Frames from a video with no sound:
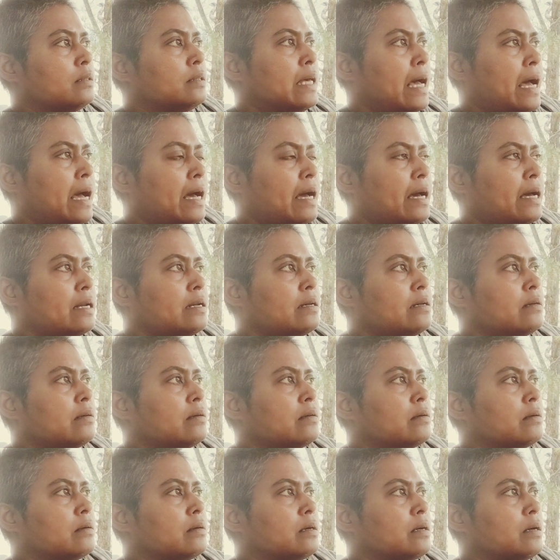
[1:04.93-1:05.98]
than
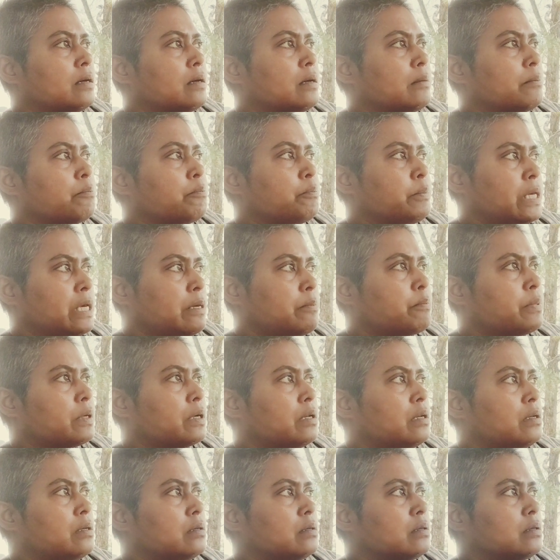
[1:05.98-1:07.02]

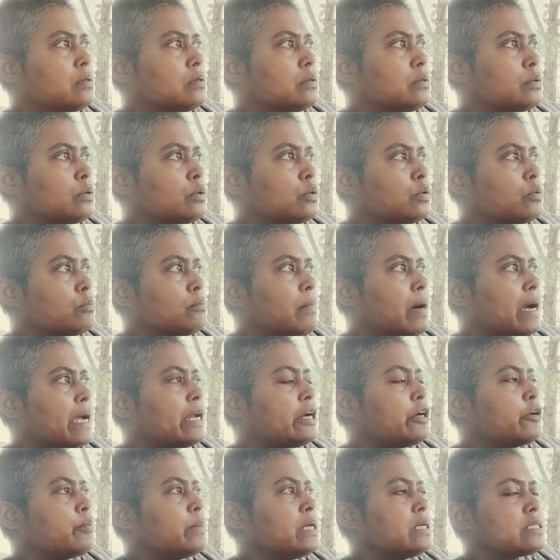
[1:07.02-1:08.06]
people who
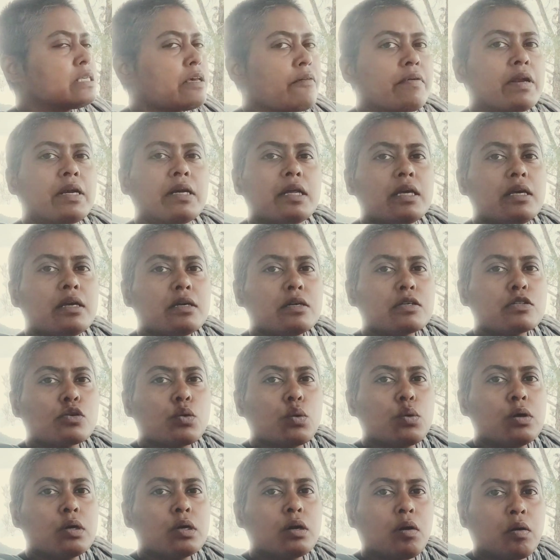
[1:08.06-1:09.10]
might be 70 years
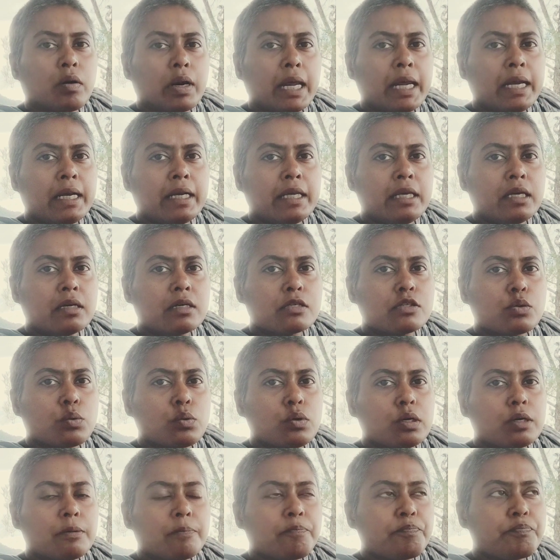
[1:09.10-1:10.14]
old or 80 years
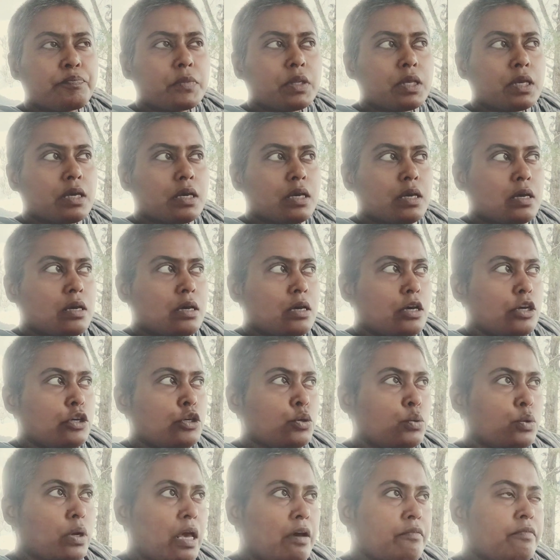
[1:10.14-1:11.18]
old.
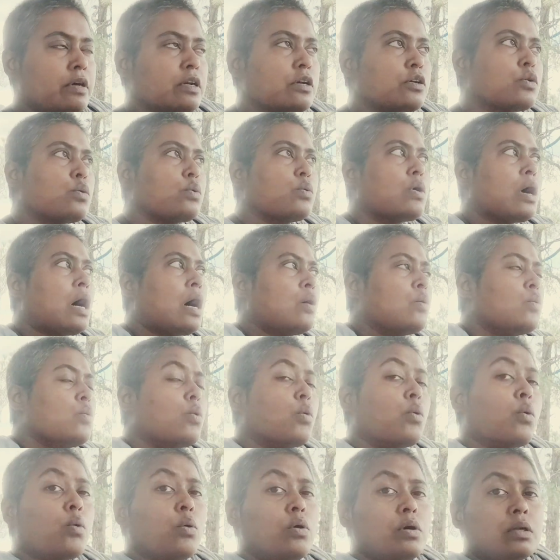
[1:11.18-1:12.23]
You never know how
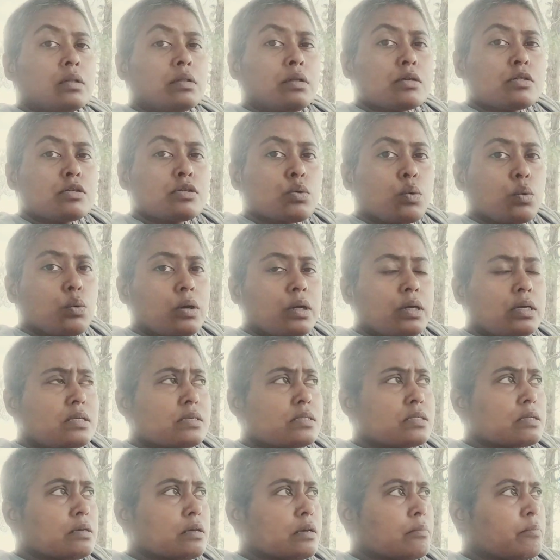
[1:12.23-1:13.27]
old the soul
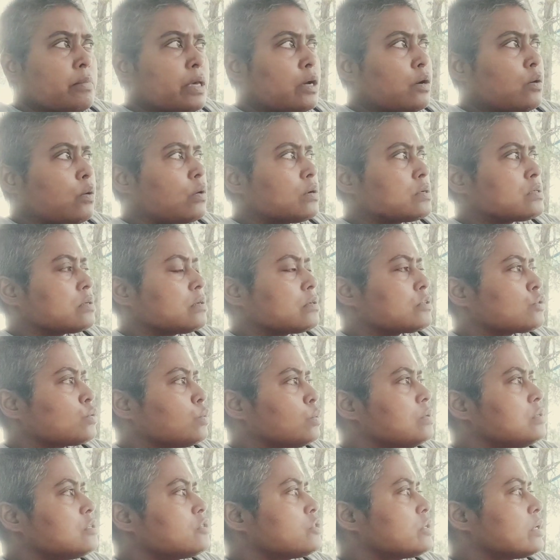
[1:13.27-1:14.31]
is because a
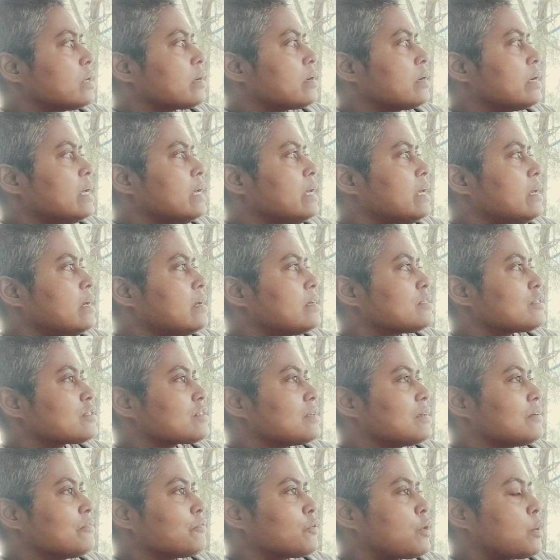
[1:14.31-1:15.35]
soul's journey
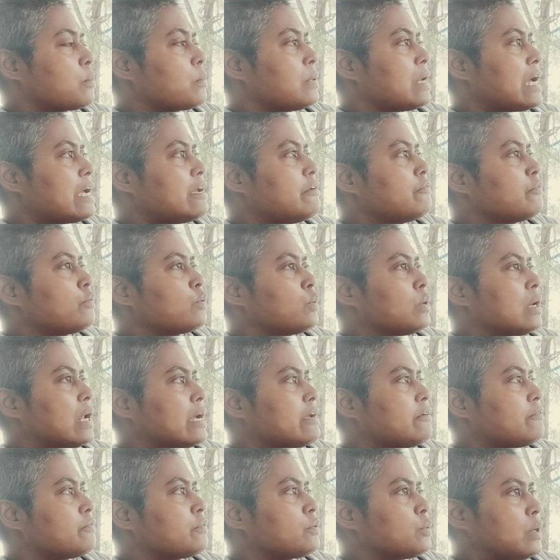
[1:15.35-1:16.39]
is from life to
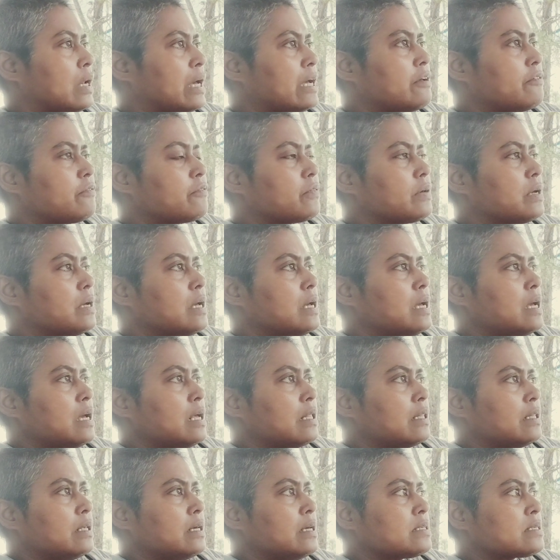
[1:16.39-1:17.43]
life to life.
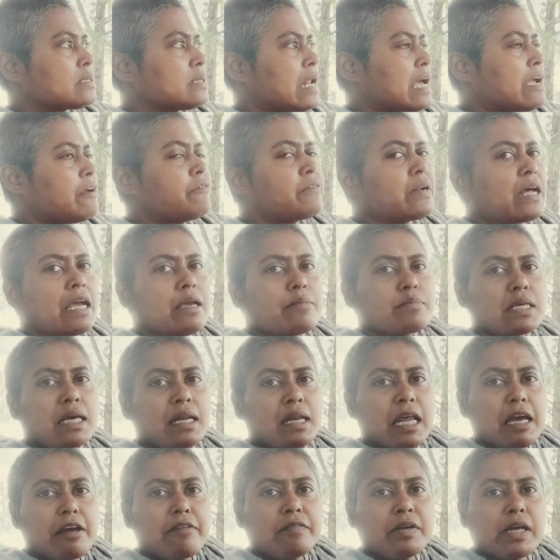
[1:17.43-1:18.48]
It's lifetimes
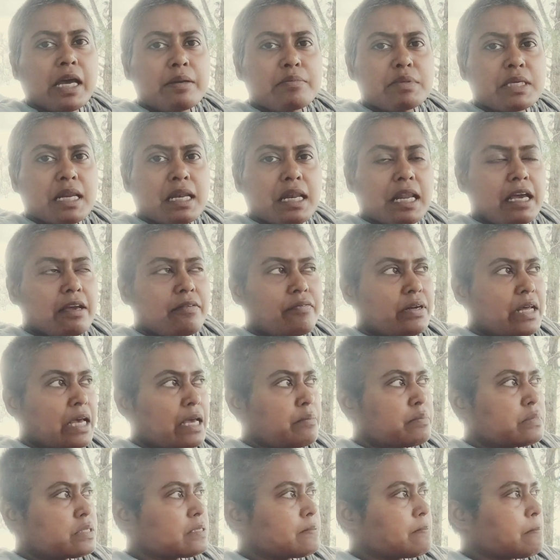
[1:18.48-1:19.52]
and lifetimes and
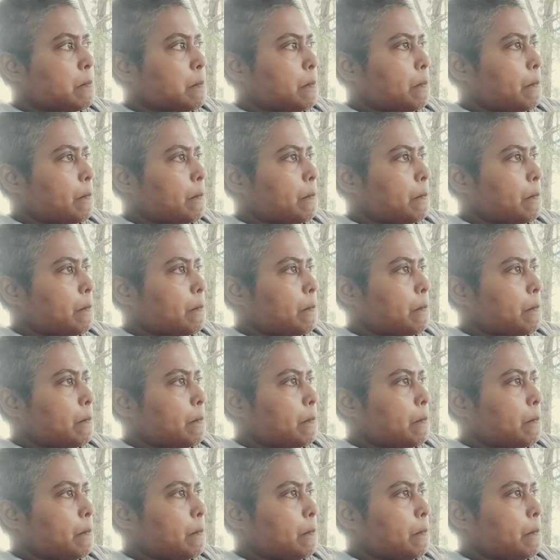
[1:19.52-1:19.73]
lifetimes.